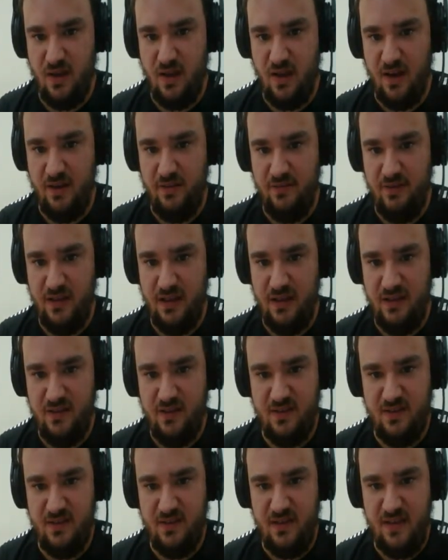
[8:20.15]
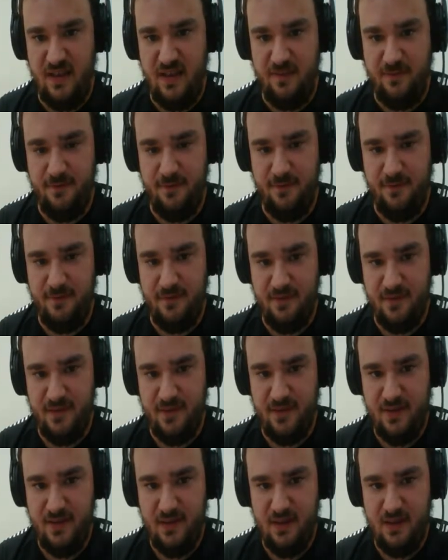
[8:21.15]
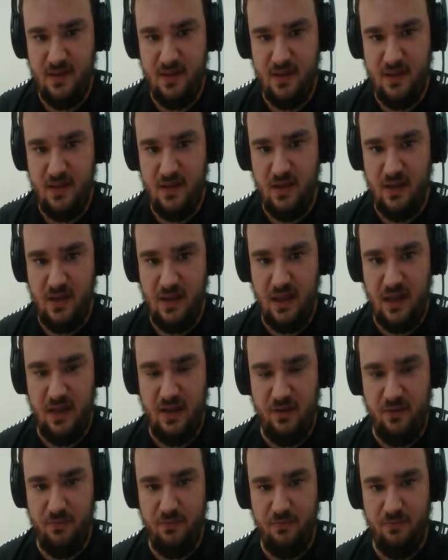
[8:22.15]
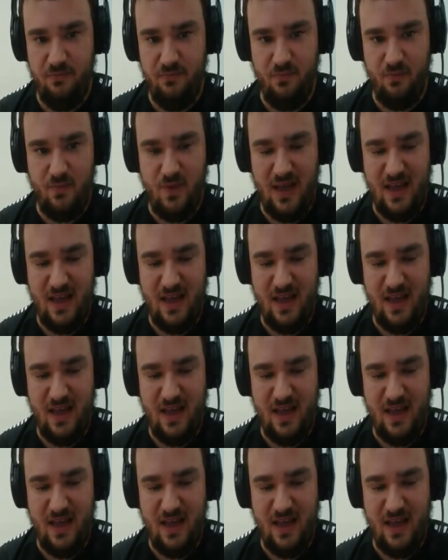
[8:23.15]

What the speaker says: awfully stiff. And